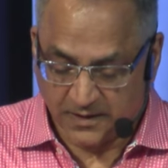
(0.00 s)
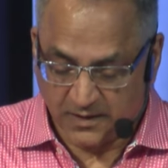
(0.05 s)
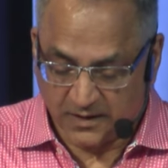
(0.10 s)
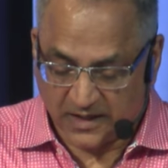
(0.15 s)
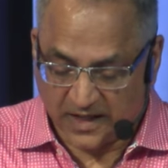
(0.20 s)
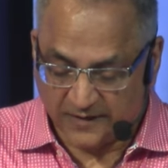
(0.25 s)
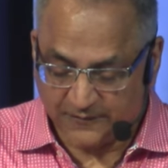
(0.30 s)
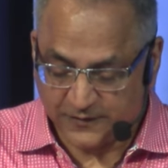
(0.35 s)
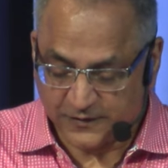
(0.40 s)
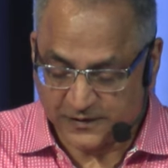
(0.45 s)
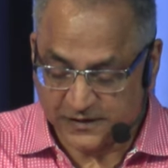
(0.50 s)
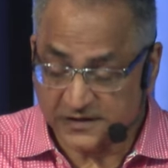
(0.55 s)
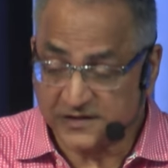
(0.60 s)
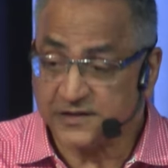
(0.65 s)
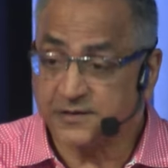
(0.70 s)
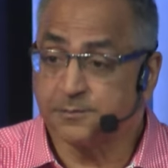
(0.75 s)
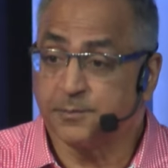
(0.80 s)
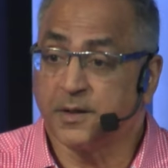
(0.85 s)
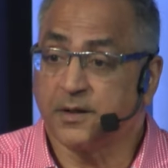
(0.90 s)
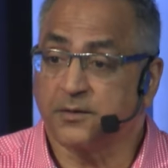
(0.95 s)
Life is a
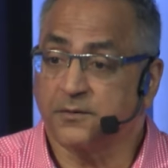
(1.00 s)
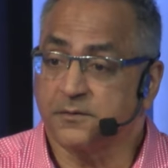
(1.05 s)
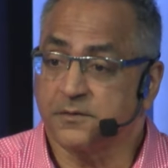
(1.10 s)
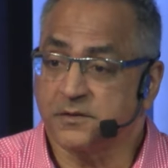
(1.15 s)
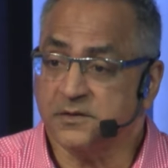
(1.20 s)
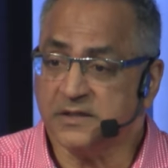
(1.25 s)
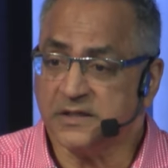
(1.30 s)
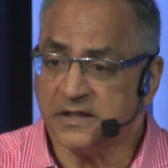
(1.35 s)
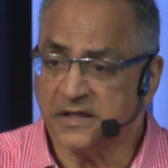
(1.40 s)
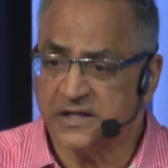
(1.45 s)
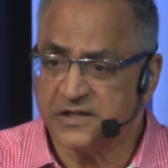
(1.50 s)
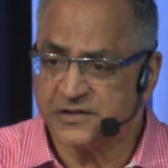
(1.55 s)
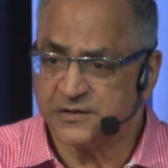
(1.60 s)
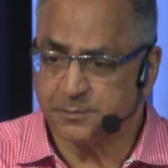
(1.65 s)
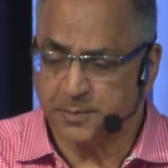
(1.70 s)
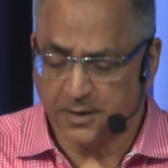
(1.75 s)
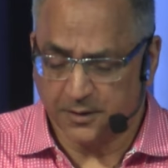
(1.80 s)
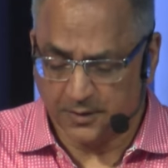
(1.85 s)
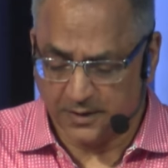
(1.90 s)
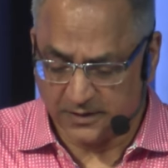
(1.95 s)
spi-
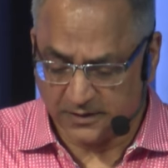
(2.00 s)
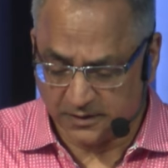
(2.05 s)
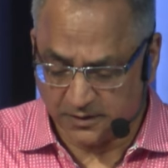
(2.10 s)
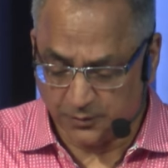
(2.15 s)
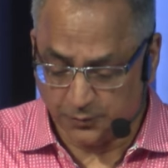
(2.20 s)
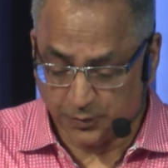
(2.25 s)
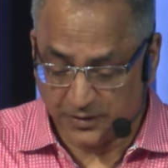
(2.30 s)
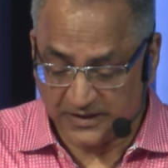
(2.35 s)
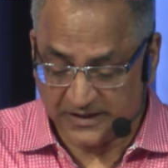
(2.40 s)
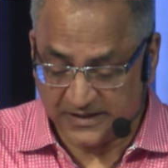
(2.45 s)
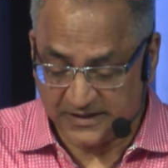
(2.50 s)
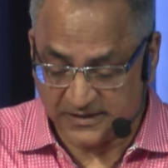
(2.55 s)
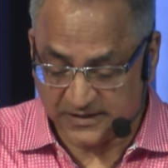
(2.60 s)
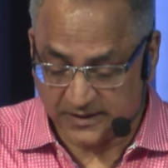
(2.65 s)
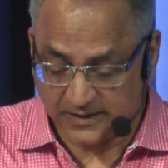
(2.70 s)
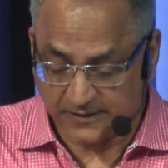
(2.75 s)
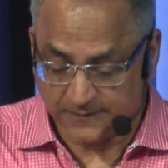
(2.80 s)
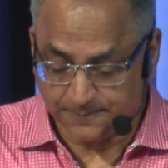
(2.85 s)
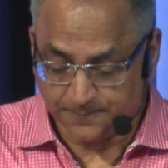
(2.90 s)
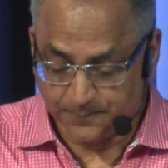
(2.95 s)
spirit, release
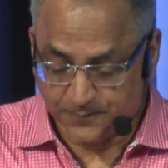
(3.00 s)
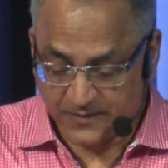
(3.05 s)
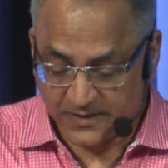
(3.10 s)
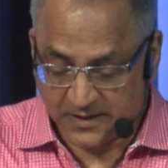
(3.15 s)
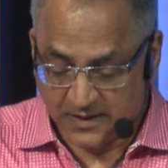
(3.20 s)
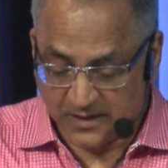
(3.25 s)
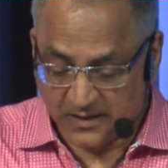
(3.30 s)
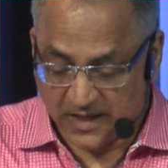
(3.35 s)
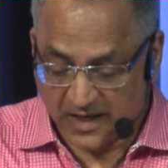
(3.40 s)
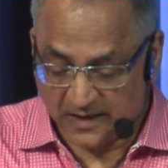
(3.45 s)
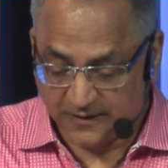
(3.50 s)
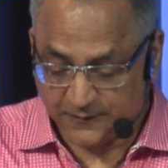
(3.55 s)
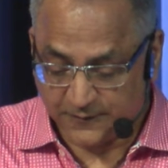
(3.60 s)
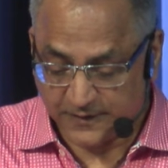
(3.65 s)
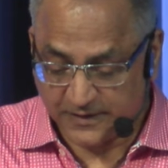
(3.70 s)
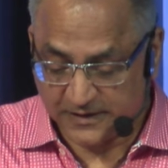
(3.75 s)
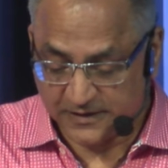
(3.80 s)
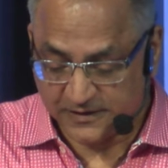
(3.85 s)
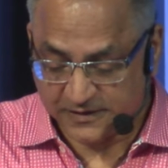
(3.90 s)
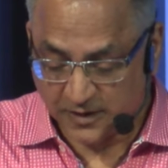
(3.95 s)
it. Life
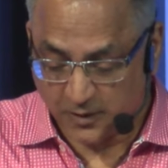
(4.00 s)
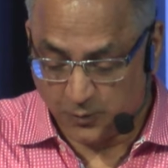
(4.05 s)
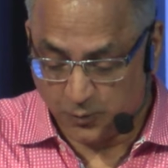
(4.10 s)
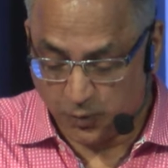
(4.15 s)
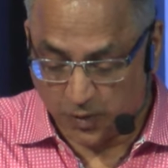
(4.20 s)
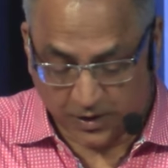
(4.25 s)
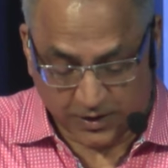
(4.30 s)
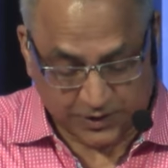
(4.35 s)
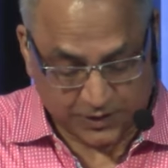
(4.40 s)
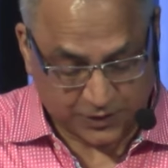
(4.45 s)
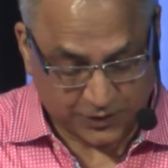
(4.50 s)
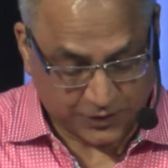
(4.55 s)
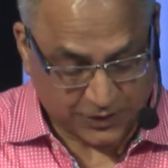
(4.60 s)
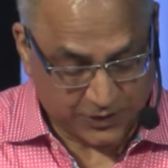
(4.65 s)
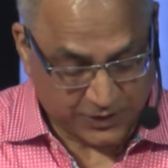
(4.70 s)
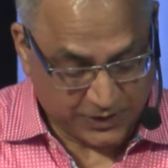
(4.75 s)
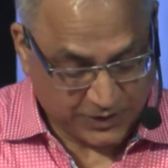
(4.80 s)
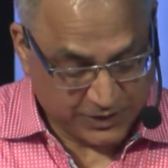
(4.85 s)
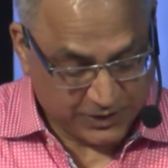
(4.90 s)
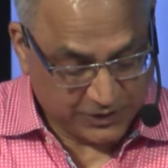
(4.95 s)
is a wonder,
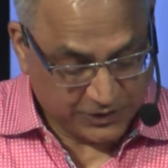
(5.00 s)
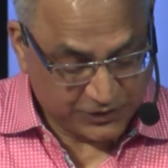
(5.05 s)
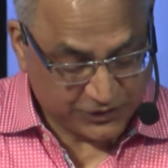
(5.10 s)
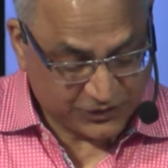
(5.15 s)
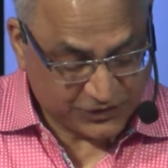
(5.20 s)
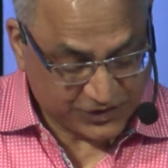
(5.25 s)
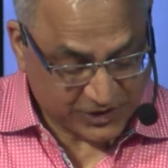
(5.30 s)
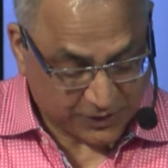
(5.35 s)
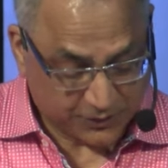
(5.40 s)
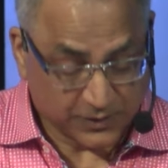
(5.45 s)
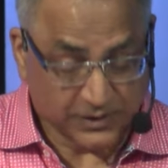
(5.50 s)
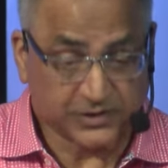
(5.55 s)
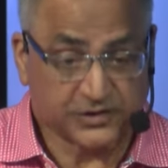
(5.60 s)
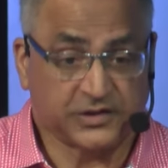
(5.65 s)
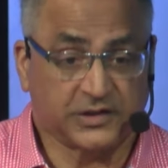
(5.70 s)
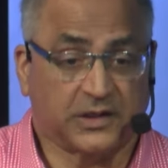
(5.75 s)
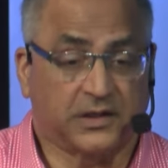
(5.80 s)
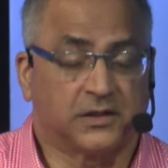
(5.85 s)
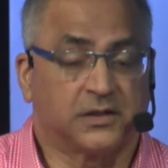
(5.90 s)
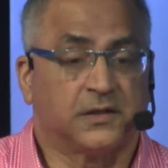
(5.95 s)
cherish
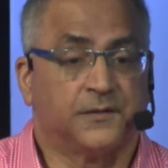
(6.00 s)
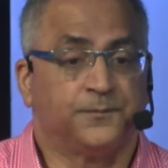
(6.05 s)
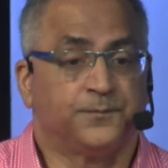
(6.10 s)
it.